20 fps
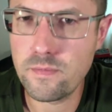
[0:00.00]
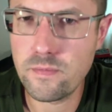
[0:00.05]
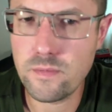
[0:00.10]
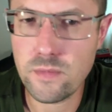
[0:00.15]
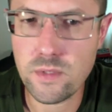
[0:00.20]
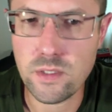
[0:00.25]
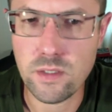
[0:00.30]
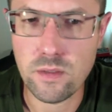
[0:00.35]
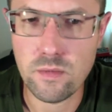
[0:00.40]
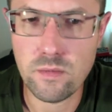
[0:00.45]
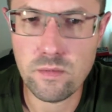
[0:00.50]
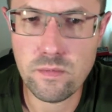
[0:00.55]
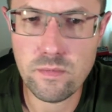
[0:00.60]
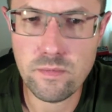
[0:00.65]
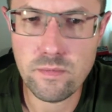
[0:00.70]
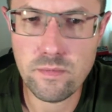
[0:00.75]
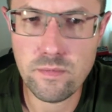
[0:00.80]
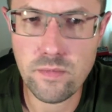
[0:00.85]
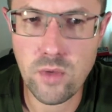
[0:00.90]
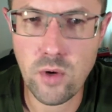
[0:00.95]
So
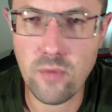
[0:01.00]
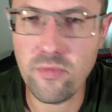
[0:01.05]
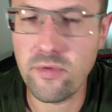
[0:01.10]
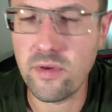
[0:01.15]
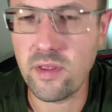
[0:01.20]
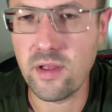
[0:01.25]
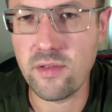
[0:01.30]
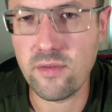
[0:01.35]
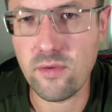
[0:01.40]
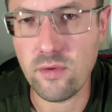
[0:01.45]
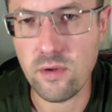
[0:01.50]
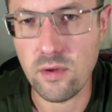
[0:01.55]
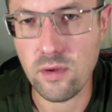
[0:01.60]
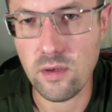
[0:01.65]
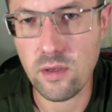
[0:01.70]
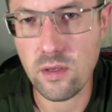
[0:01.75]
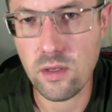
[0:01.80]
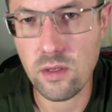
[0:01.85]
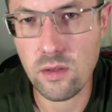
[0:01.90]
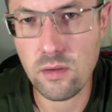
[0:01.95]
hopefully that's going to
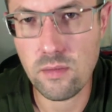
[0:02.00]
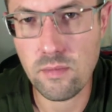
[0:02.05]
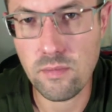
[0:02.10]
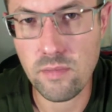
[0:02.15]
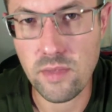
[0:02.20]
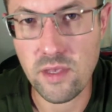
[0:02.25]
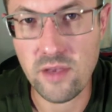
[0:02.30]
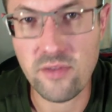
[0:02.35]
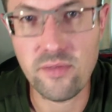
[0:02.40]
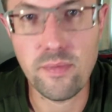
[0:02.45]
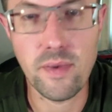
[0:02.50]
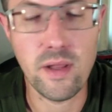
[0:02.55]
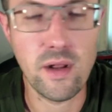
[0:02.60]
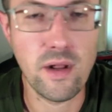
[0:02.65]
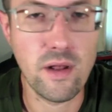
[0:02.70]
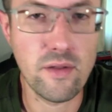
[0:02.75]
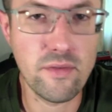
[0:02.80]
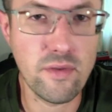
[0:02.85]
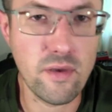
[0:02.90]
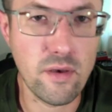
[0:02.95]
be expanded
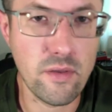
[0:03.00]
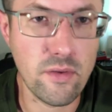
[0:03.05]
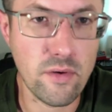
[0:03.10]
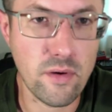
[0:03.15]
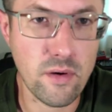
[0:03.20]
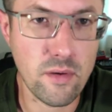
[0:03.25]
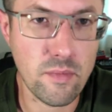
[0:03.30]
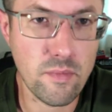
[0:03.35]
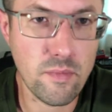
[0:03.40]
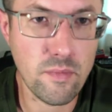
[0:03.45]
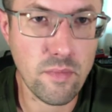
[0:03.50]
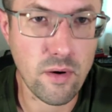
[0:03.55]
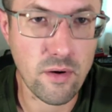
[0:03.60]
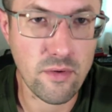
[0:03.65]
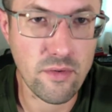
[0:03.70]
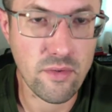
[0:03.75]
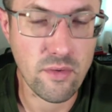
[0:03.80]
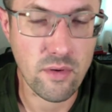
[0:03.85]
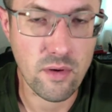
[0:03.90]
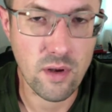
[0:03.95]
out to other
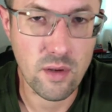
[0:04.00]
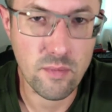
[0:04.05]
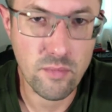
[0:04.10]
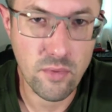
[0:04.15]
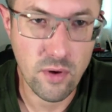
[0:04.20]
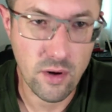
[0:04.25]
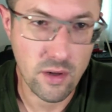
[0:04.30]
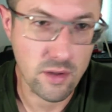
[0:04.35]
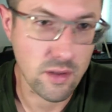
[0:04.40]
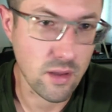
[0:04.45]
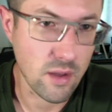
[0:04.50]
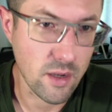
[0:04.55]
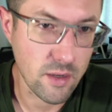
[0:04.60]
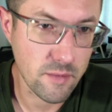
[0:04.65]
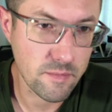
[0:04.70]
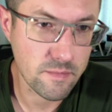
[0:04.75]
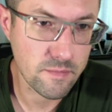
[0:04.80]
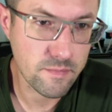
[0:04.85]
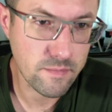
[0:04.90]
parts of their product line.